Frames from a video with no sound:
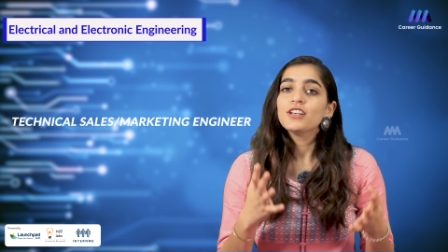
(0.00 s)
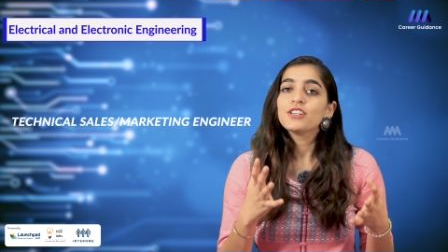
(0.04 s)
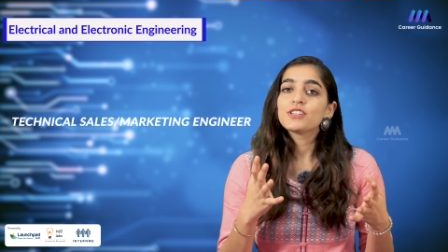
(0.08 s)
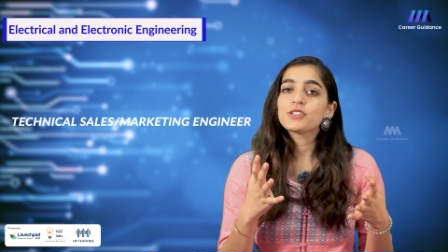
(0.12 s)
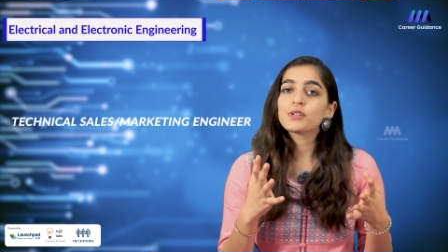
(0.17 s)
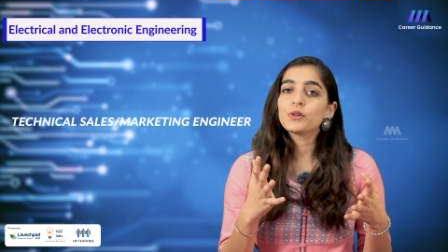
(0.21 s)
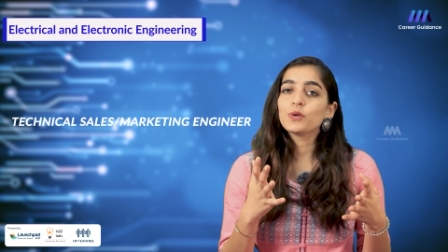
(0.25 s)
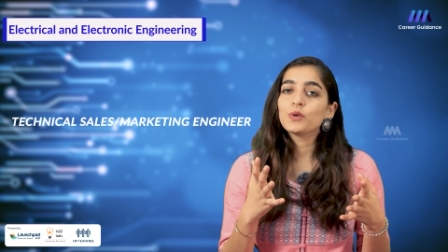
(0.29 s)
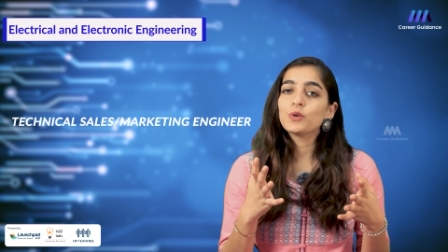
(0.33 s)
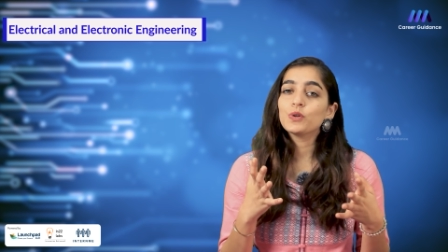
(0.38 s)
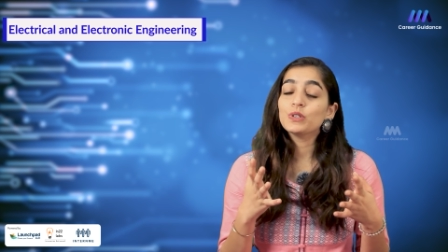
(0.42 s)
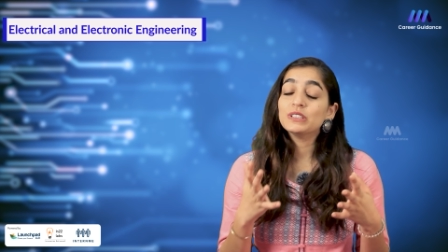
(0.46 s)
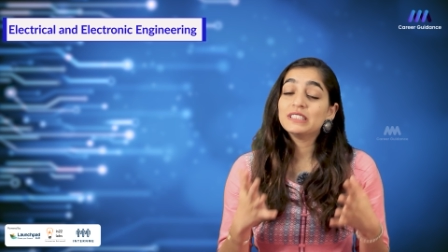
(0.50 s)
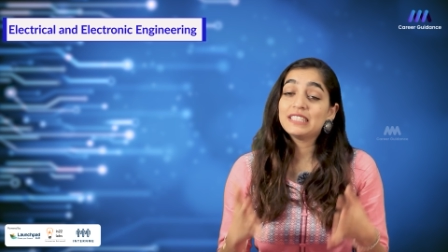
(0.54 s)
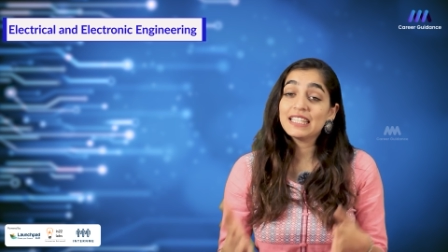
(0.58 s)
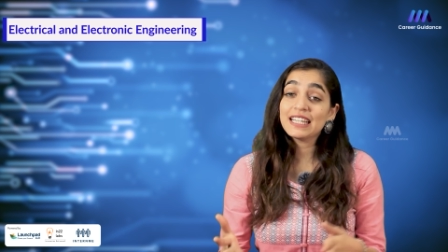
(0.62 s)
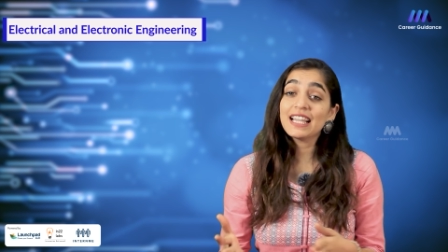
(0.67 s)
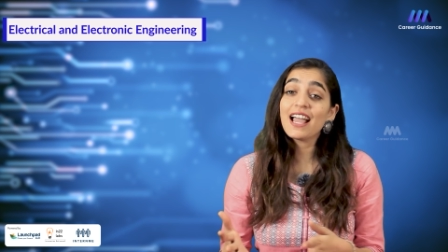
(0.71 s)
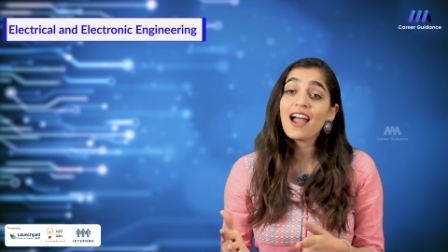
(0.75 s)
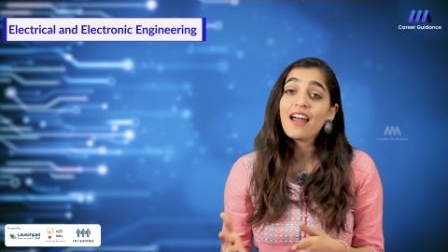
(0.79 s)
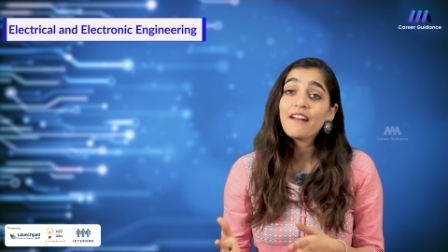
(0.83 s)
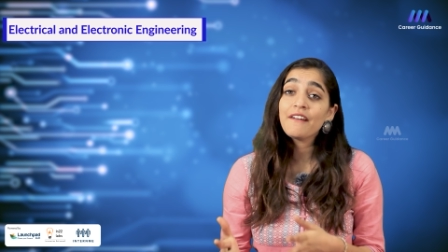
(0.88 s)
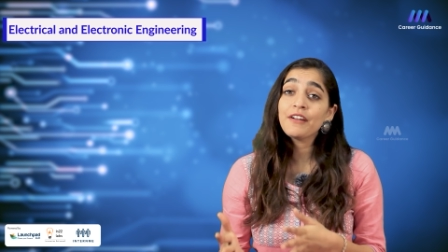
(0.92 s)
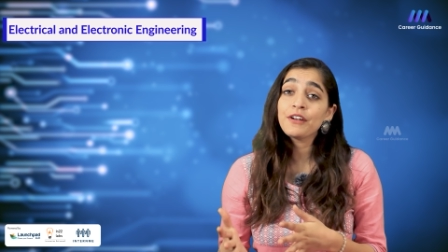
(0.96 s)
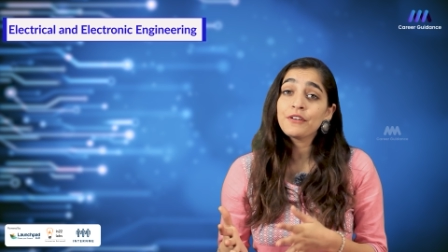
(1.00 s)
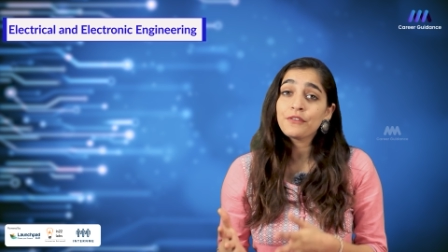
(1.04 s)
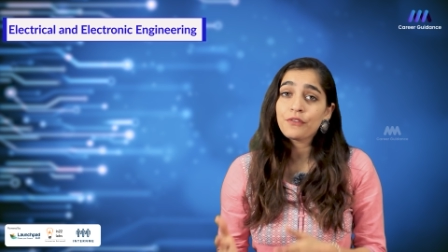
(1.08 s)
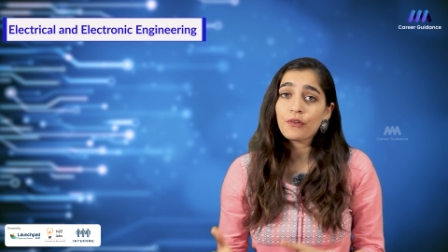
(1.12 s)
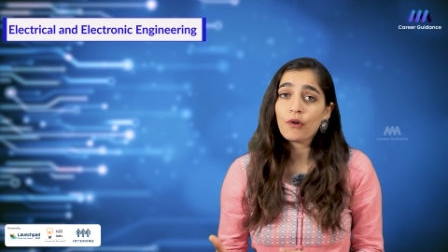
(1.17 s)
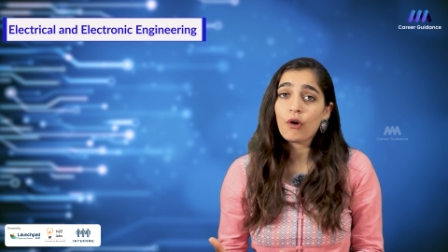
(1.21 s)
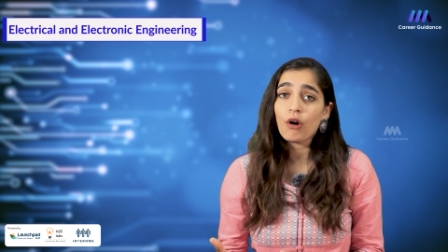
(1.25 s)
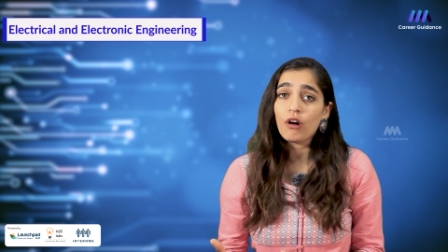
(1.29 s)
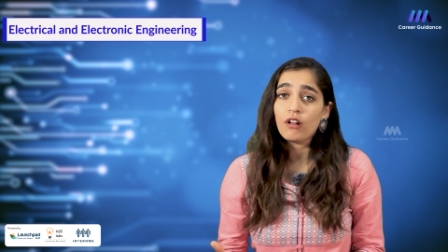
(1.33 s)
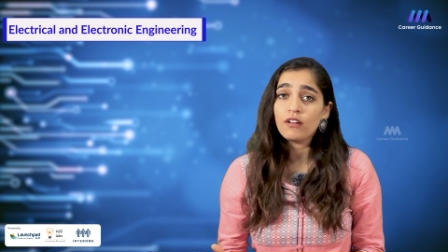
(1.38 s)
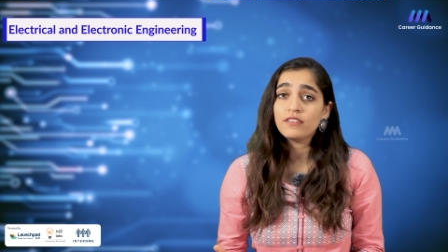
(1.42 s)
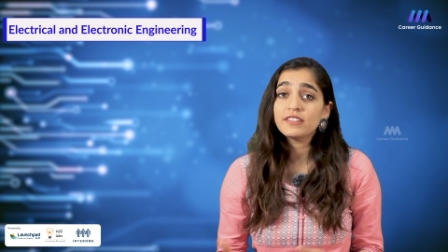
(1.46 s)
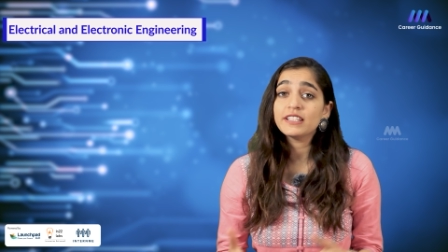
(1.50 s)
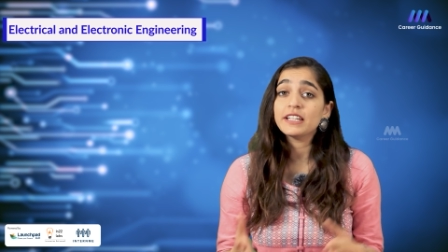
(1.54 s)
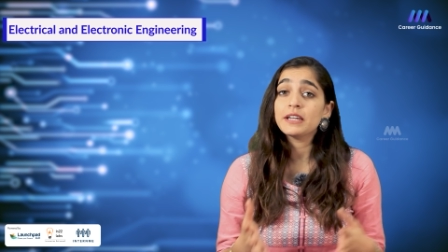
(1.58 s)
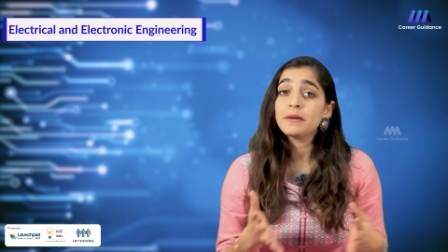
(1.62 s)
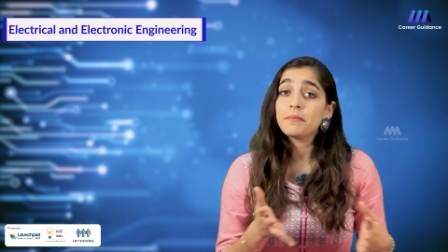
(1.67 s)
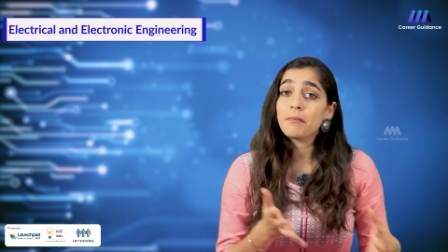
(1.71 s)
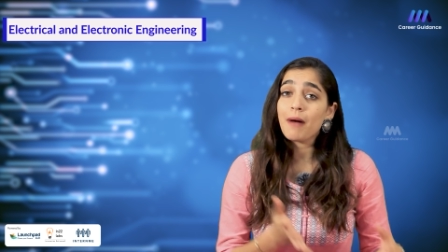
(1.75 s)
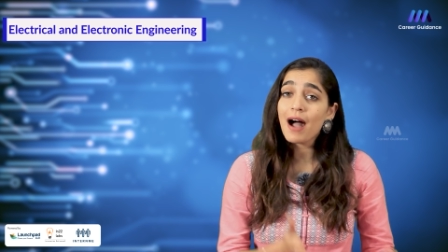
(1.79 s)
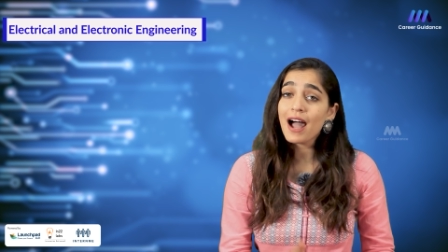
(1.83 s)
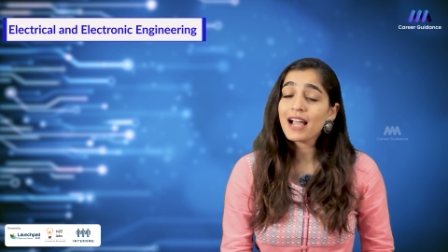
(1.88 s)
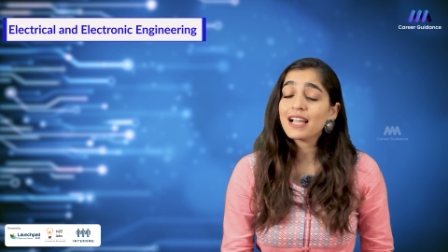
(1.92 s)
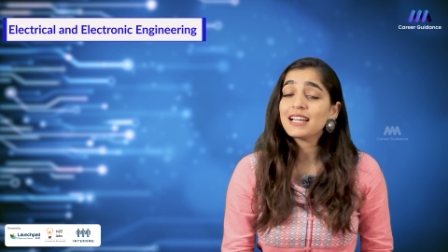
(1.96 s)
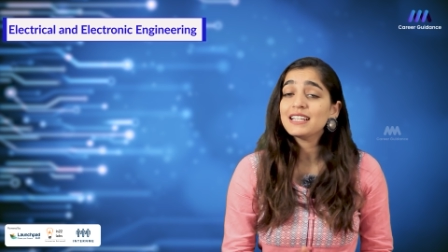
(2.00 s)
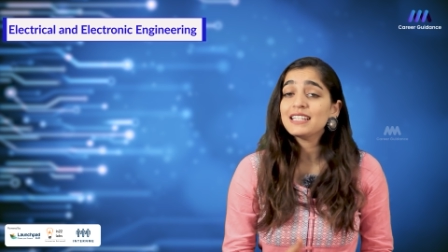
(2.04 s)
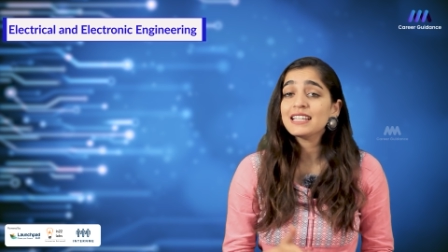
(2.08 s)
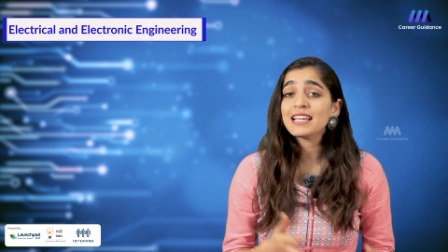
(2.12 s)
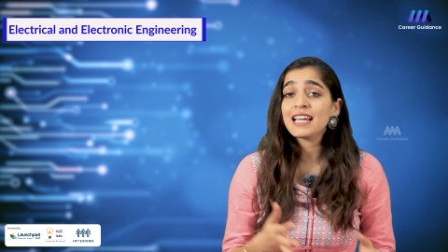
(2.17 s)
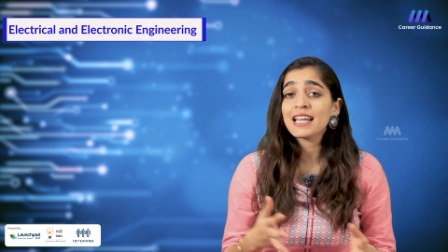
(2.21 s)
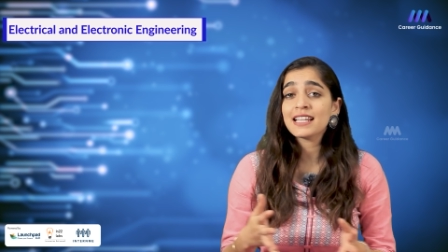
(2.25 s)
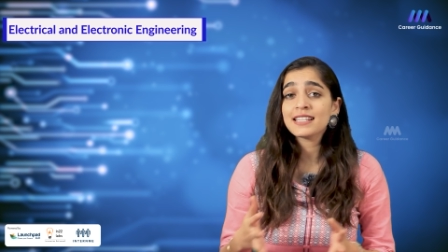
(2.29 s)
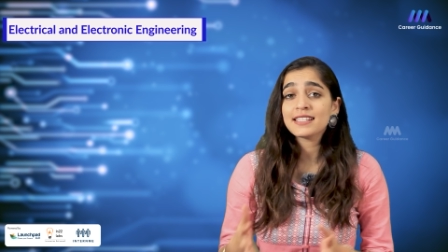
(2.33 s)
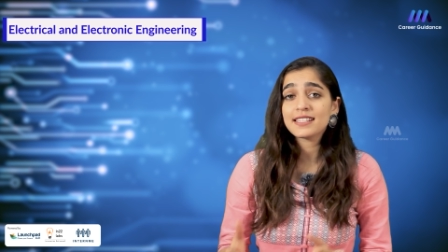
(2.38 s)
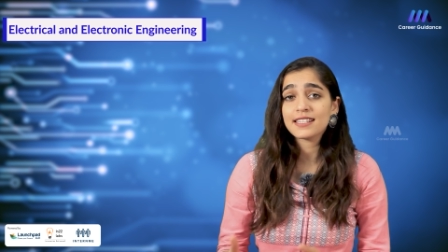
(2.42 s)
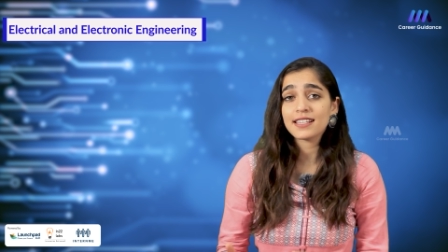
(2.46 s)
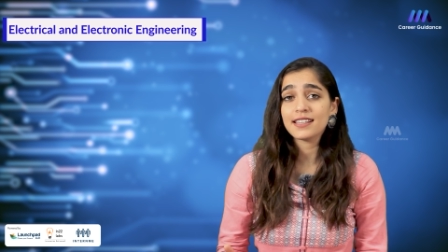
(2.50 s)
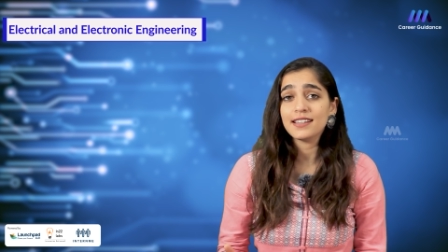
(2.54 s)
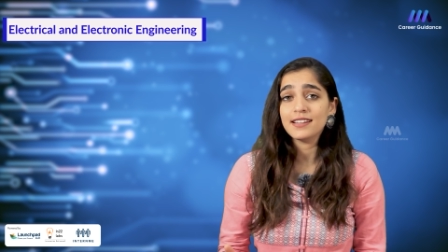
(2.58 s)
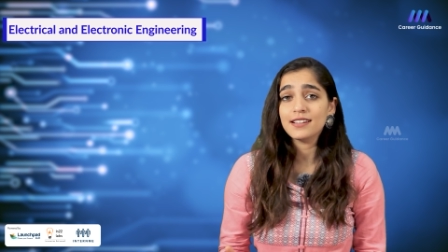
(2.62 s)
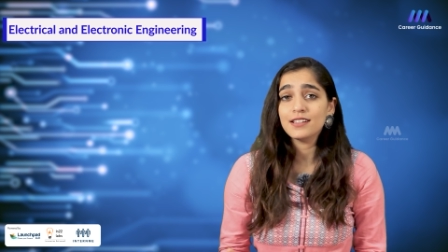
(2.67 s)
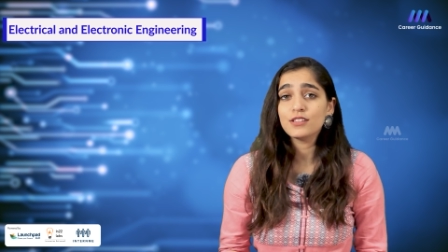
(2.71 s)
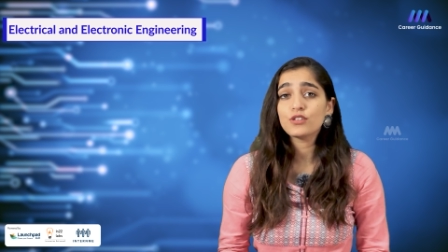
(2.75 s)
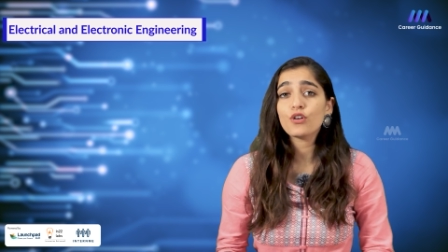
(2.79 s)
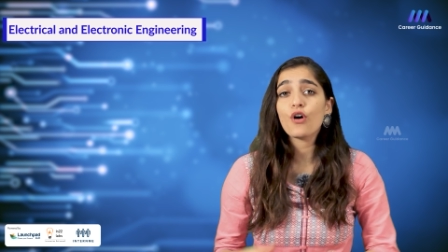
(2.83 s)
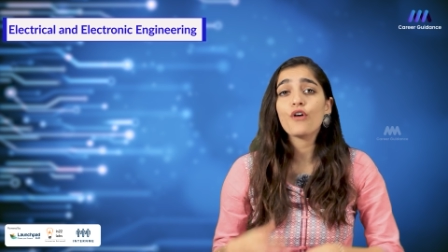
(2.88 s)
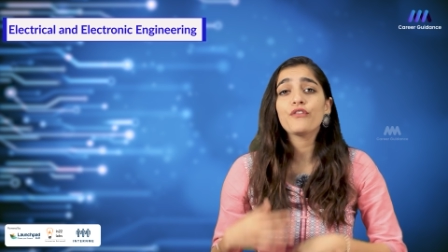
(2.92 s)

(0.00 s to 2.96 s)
So they are involved in marketing and sales